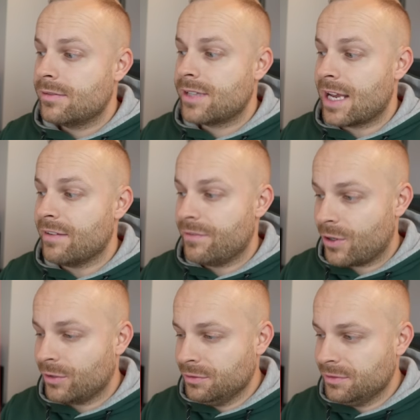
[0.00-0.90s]

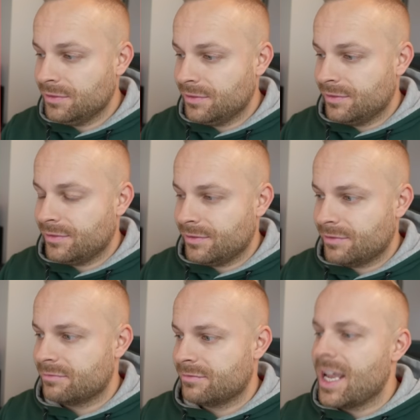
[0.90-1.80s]
Telefon.
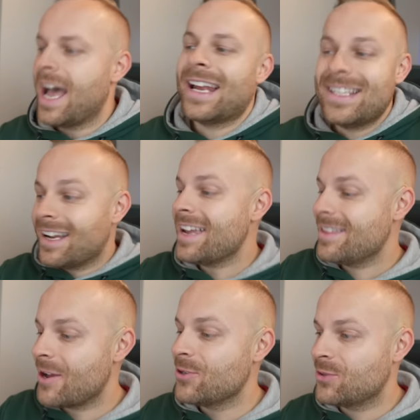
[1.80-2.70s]
And it's like
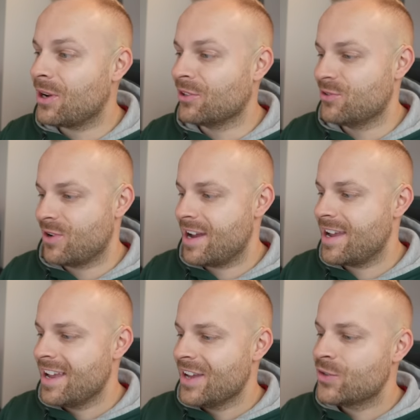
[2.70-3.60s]
those ones,
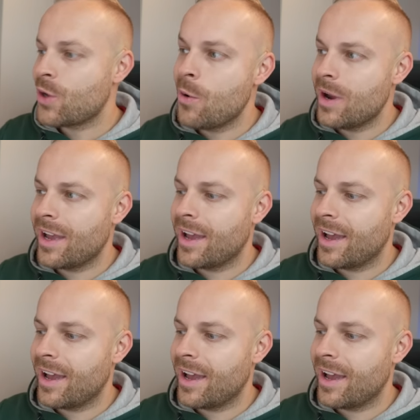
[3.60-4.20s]
right? So,